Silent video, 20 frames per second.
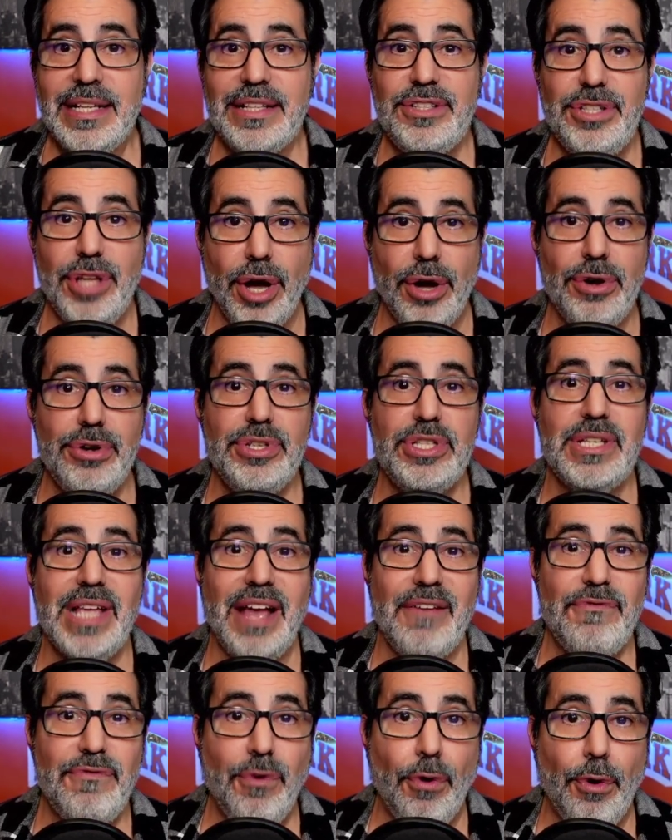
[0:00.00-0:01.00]
those
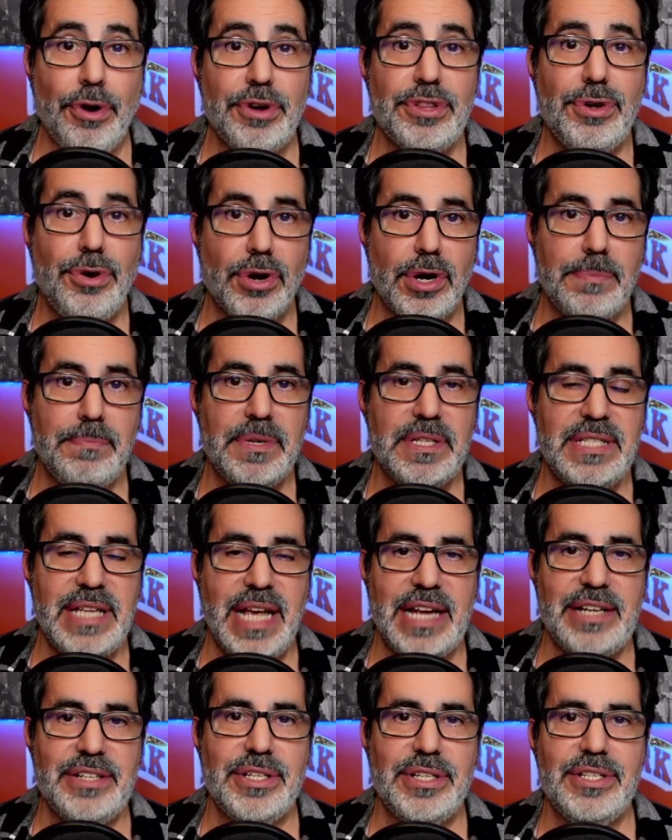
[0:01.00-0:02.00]
fourth quarter
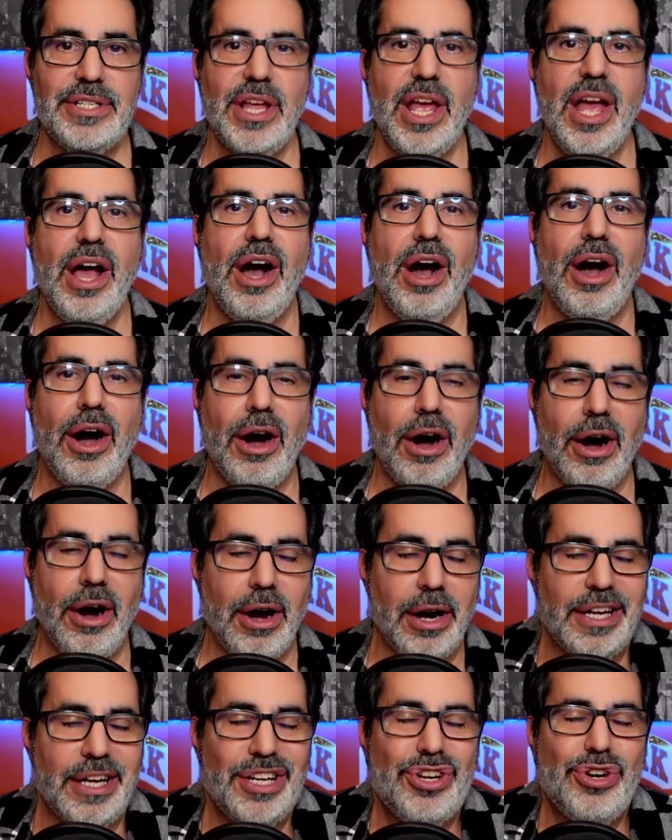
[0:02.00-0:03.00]
possessions
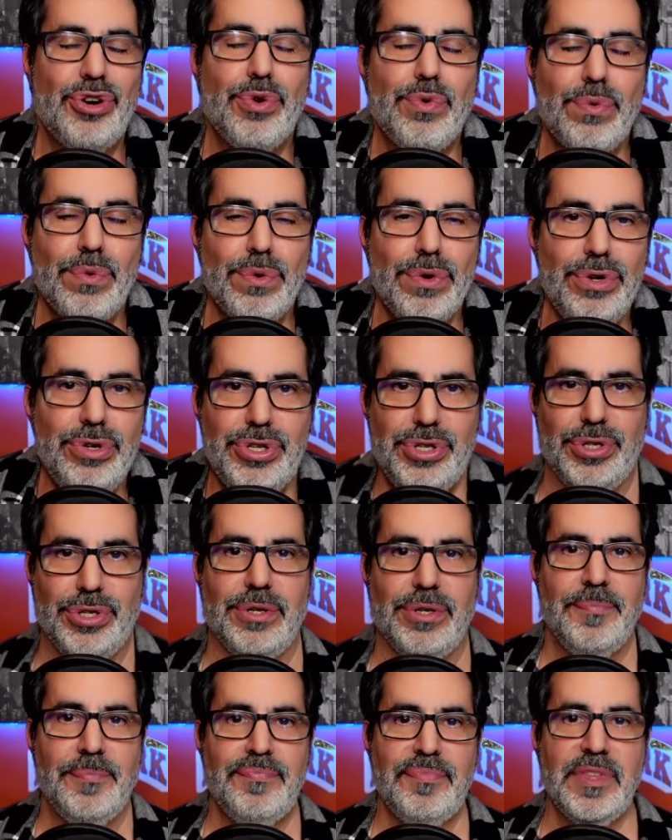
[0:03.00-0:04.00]
are
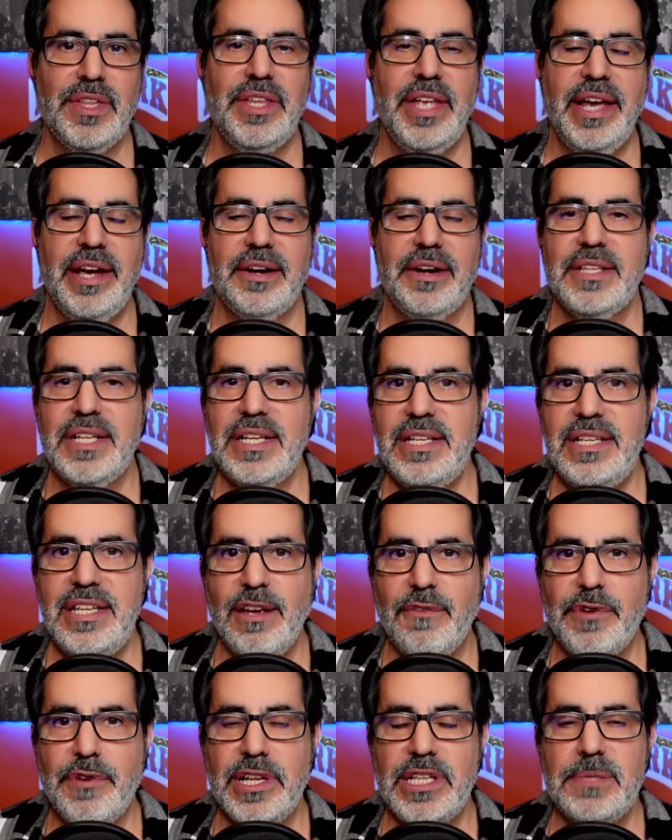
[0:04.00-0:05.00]
crucial. They are the
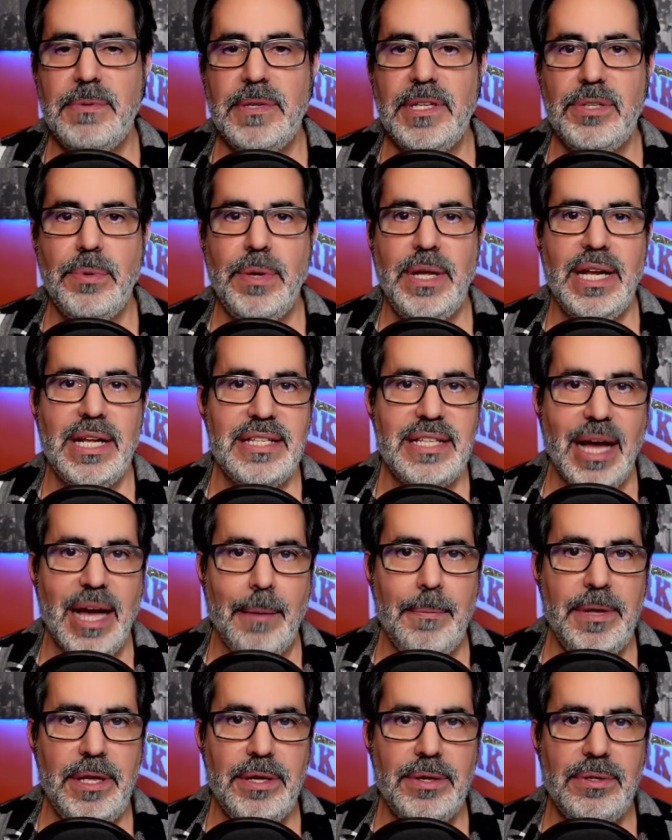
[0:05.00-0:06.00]
difference between a
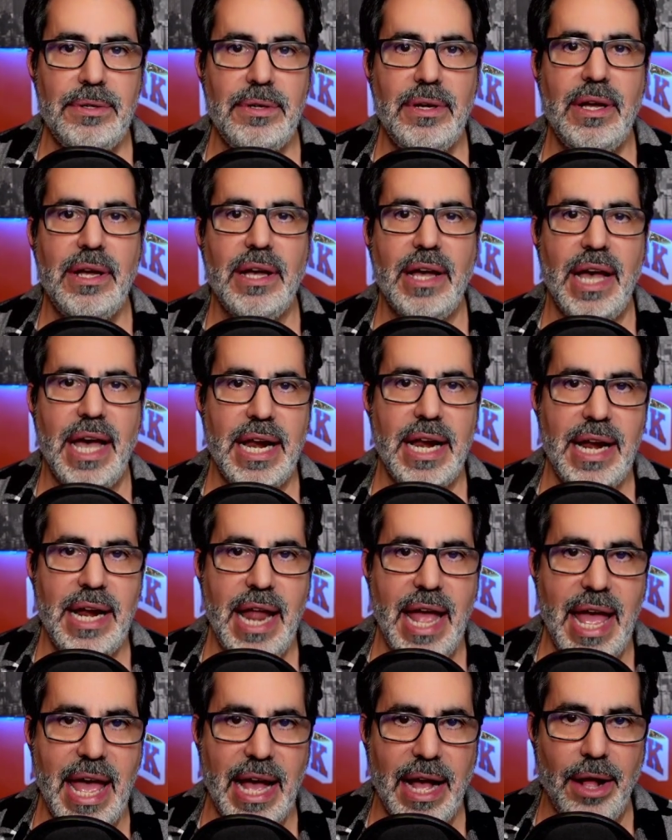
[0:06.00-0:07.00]
W and an
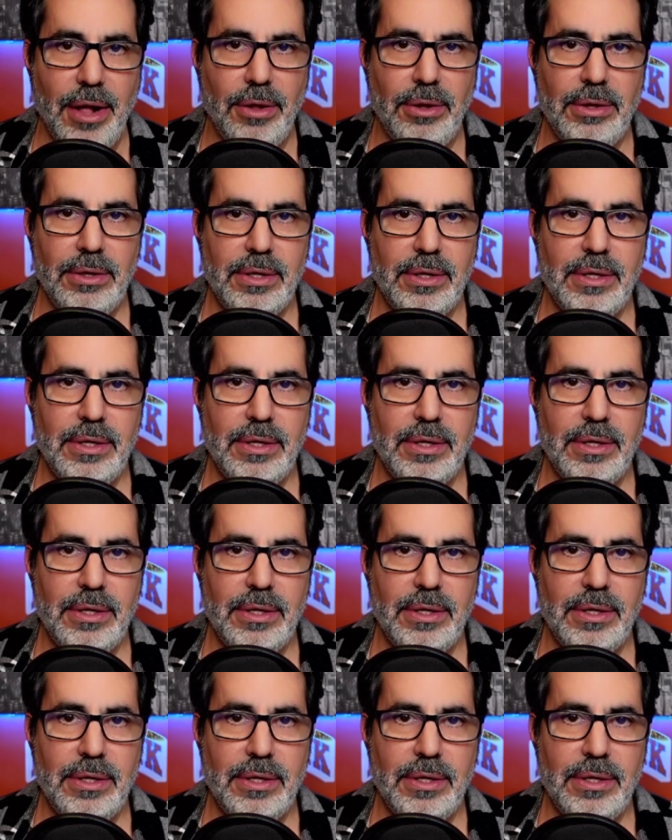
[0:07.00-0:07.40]
L.